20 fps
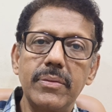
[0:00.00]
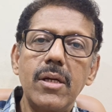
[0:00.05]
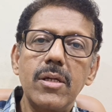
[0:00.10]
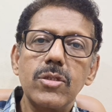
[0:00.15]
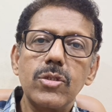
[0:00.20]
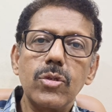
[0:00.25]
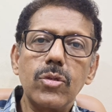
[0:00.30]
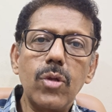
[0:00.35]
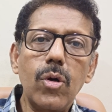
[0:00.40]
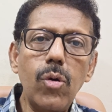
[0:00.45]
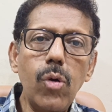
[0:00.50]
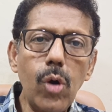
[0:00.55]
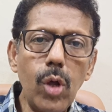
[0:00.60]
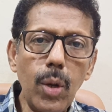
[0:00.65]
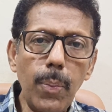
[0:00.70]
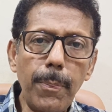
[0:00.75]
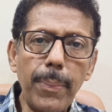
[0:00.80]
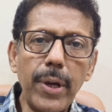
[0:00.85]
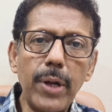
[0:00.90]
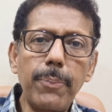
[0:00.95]
So, the
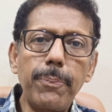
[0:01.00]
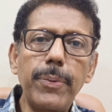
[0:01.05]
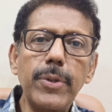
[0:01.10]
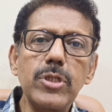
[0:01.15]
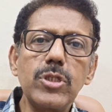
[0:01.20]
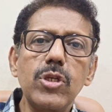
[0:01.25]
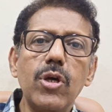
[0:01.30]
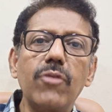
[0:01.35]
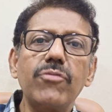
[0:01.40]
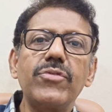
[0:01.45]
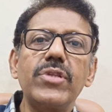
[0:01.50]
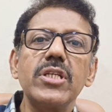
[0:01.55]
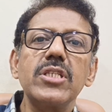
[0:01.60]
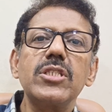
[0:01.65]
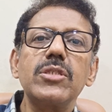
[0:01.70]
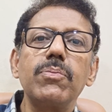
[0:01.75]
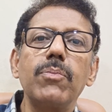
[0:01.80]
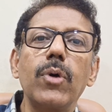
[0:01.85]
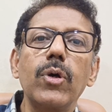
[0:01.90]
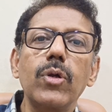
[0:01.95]
whole purpose of
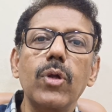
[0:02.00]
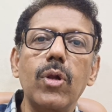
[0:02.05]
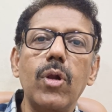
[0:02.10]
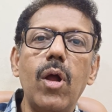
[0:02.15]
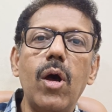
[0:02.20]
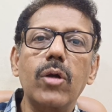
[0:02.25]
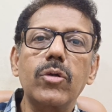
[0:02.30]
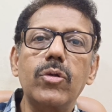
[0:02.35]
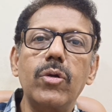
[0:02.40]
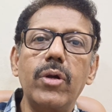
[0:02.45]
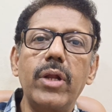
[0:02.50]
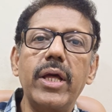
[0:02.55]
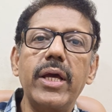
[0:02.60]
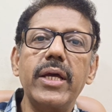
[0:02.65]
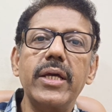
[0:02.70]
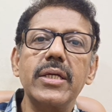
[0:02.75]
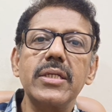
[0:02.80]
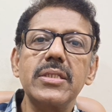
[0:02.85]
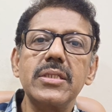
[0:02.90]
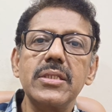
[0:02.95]
this monologue
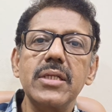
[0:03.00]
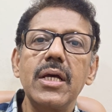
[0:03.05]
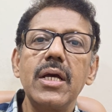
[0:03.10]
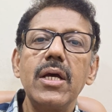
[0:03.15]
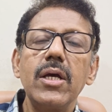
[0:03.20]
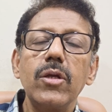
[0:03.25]
today is